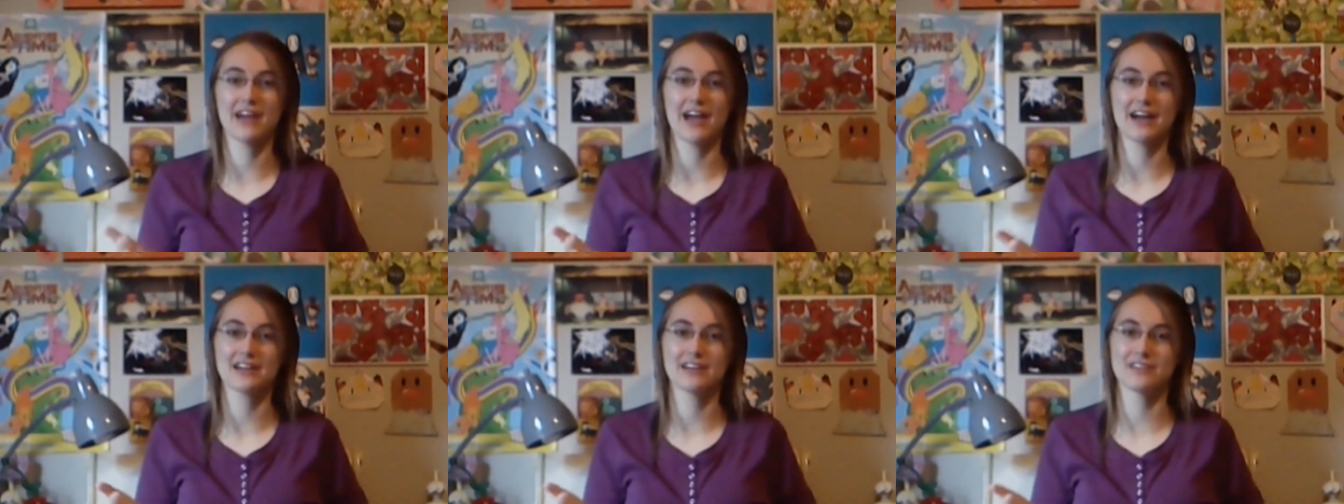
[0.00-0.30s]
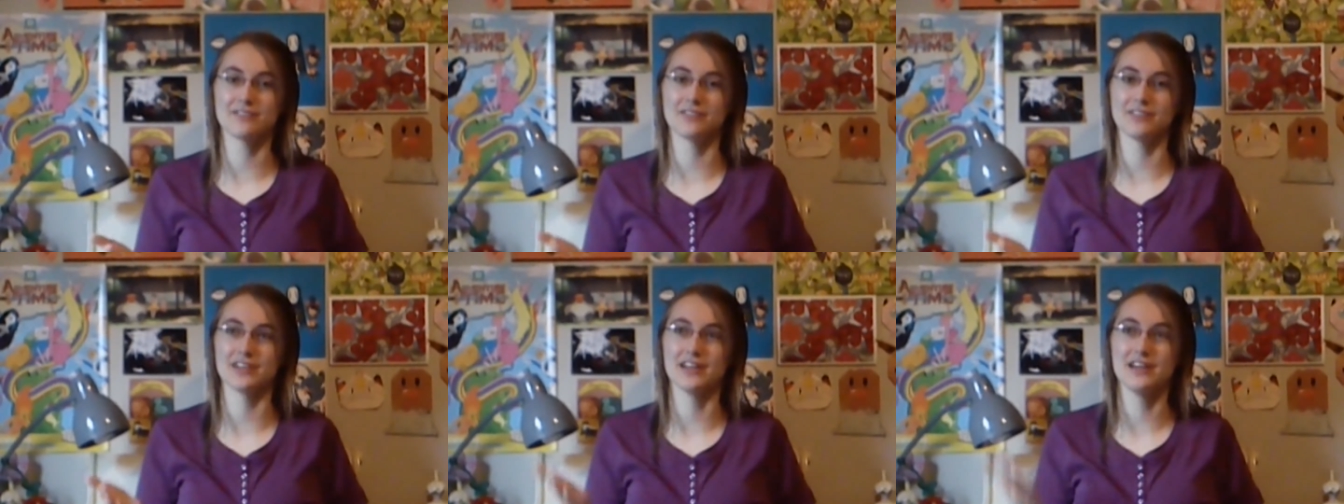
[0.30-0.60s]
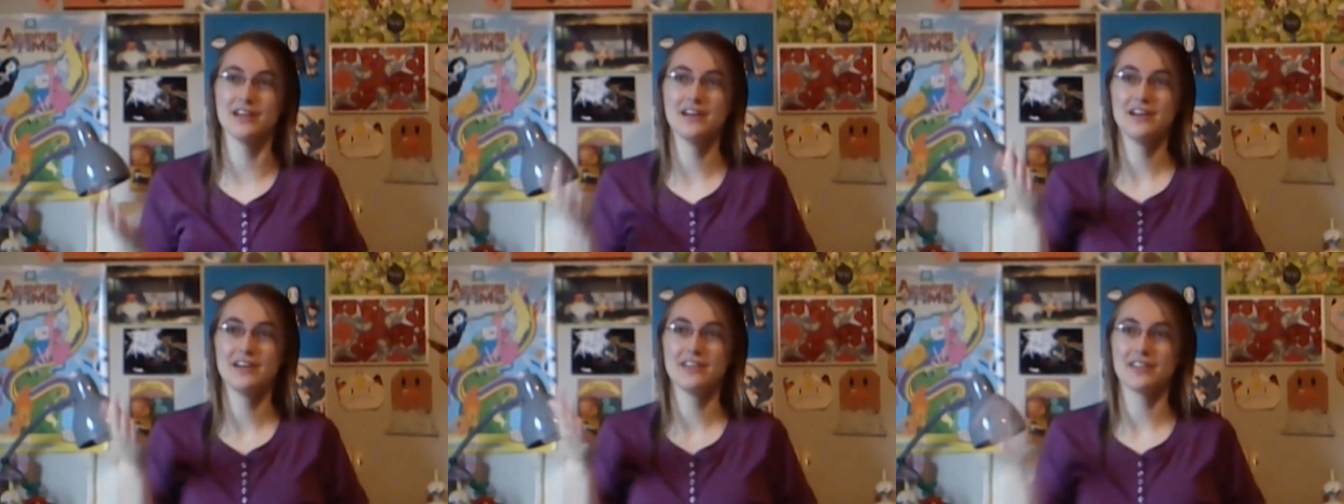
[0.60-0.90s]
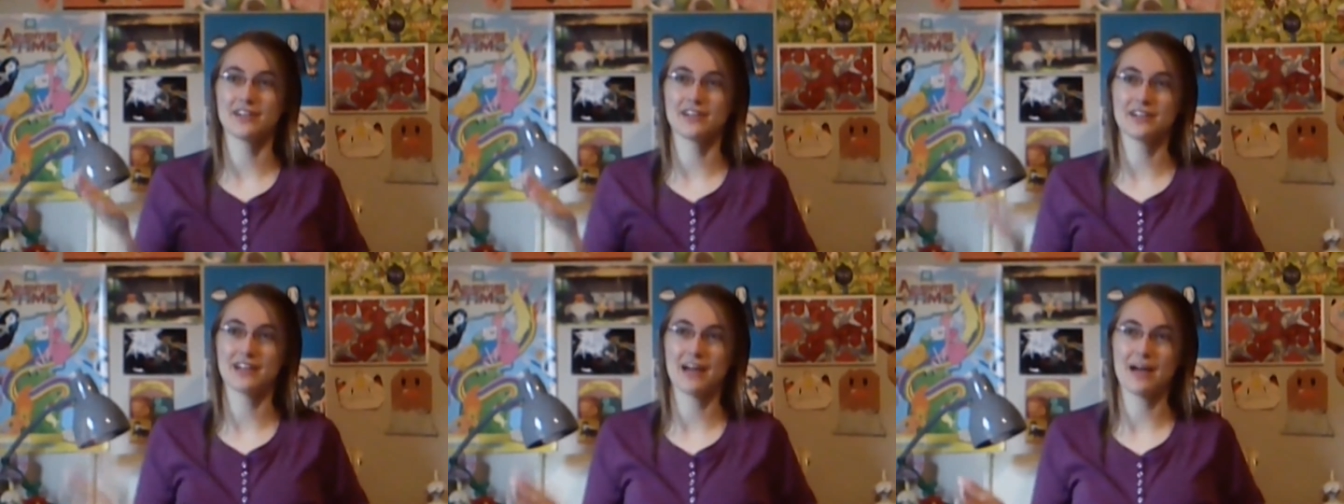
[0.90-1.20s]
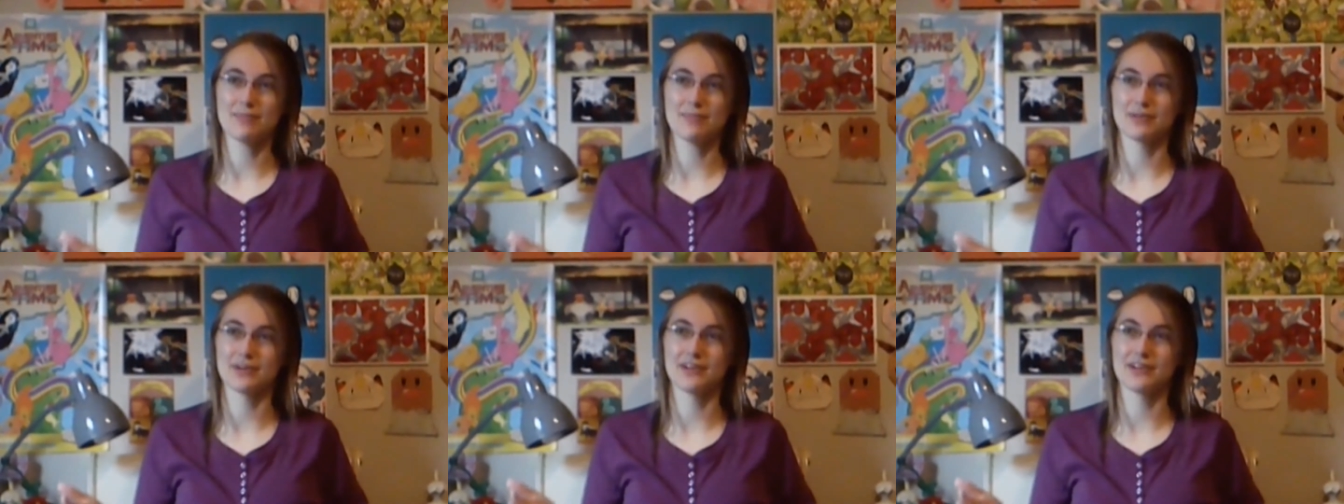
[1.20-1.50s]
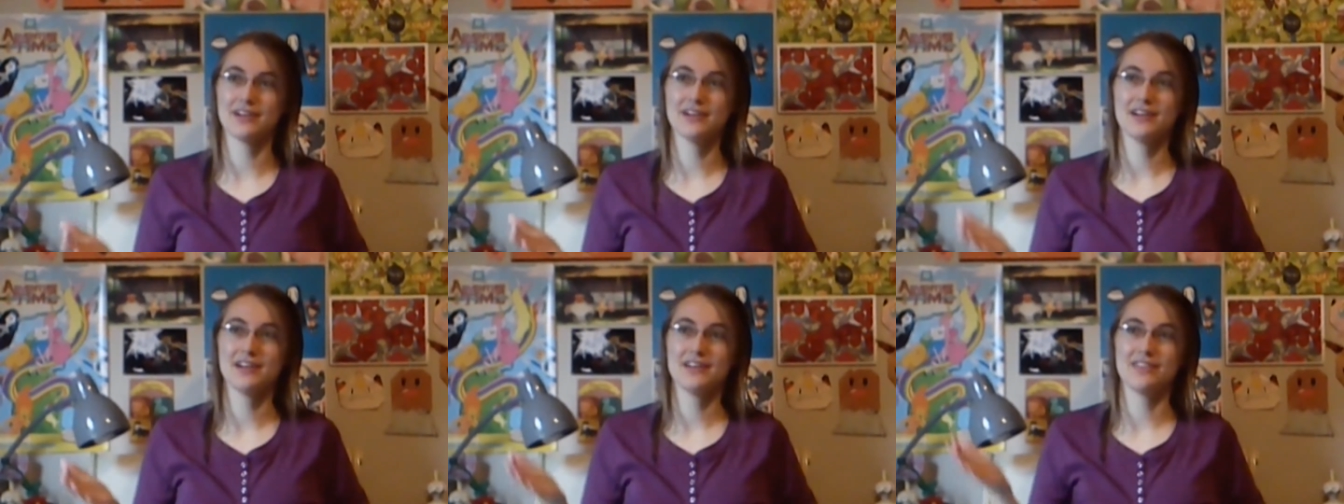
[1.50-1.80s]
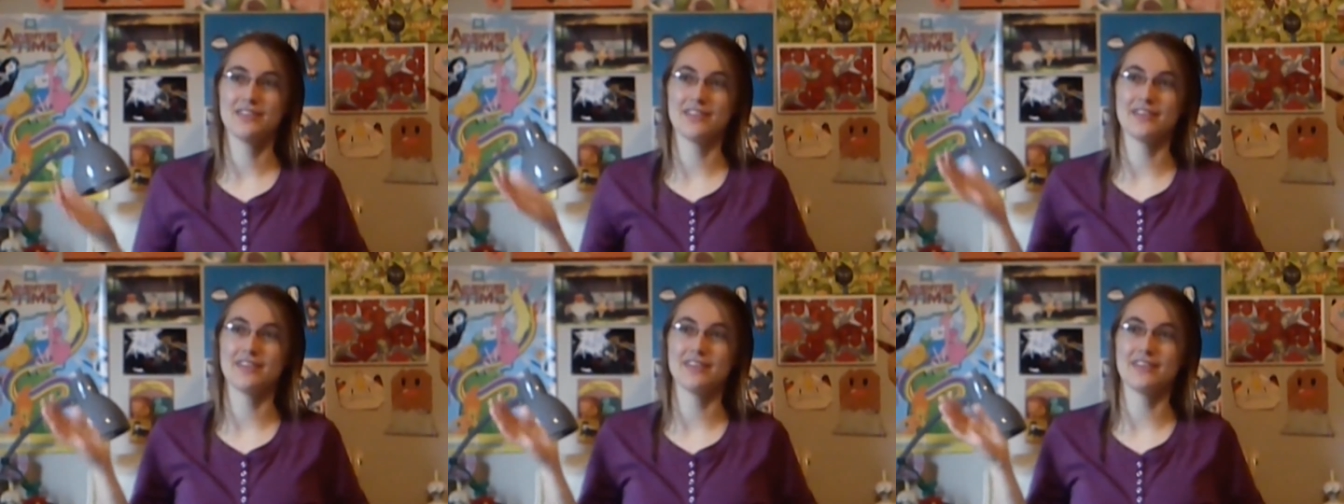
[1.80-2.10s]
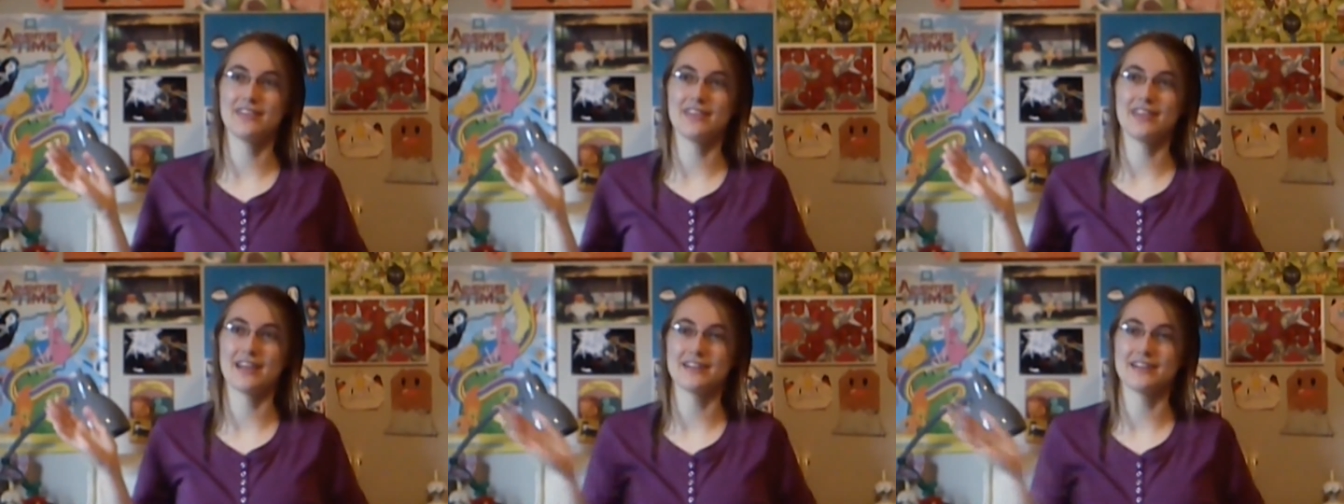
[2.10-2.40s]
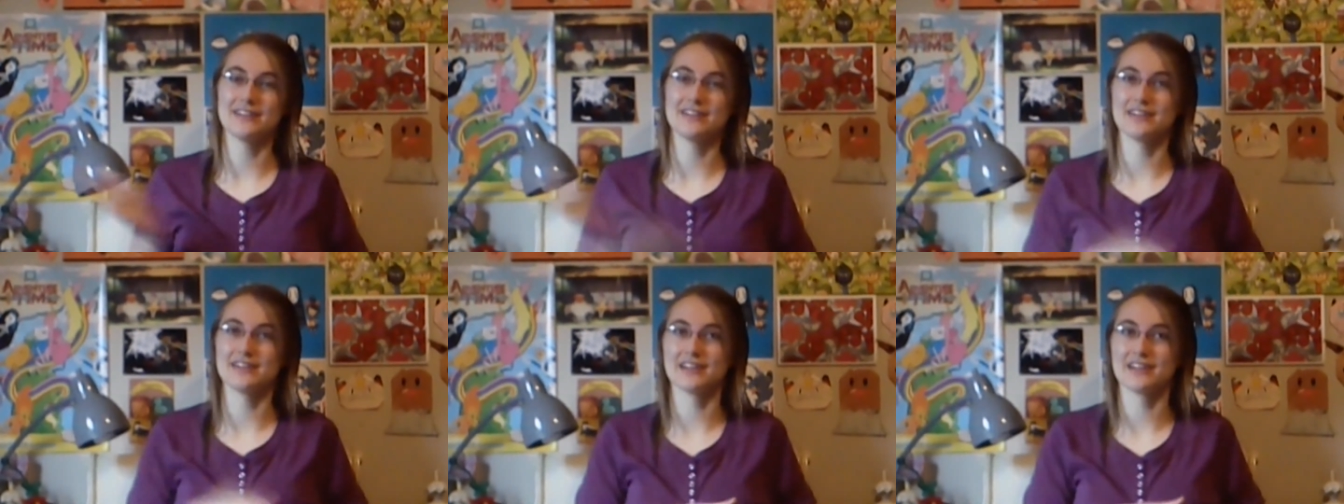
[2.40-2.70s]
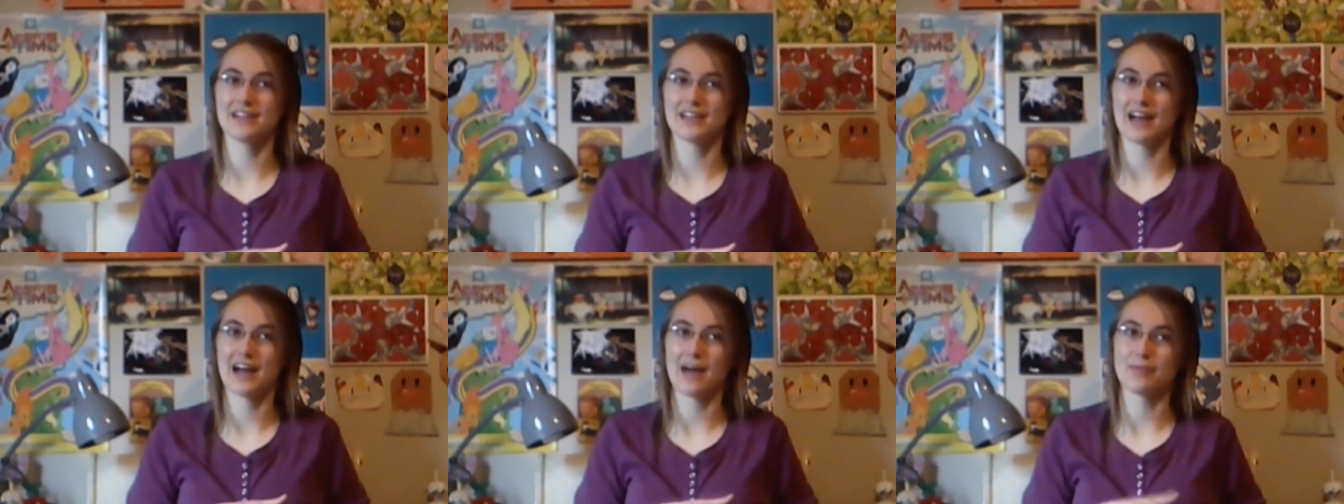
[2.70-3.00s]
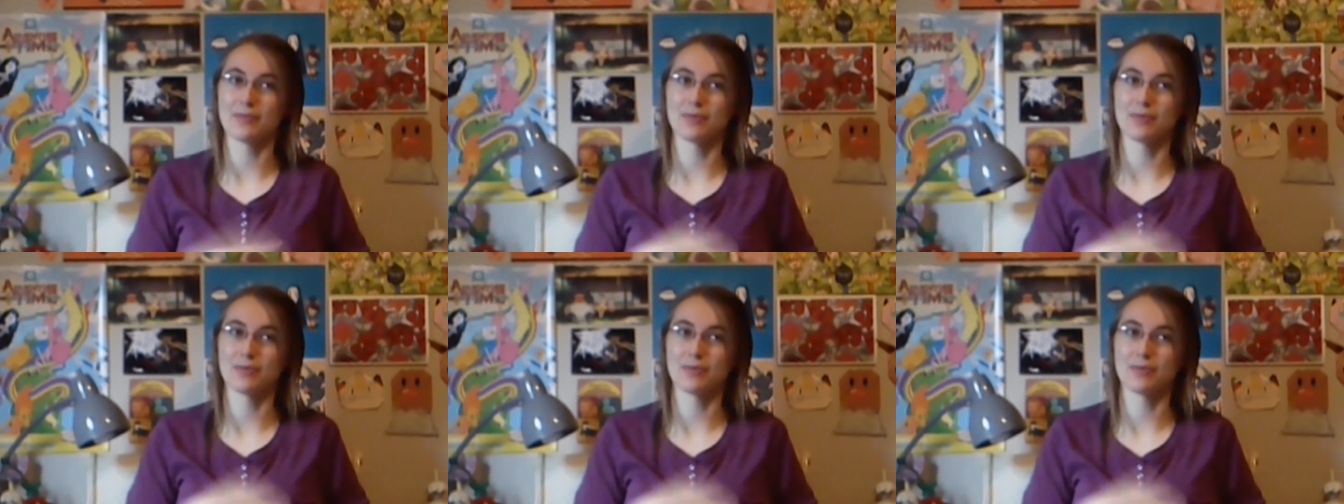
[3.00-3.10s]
actively the clapper that didn't clap,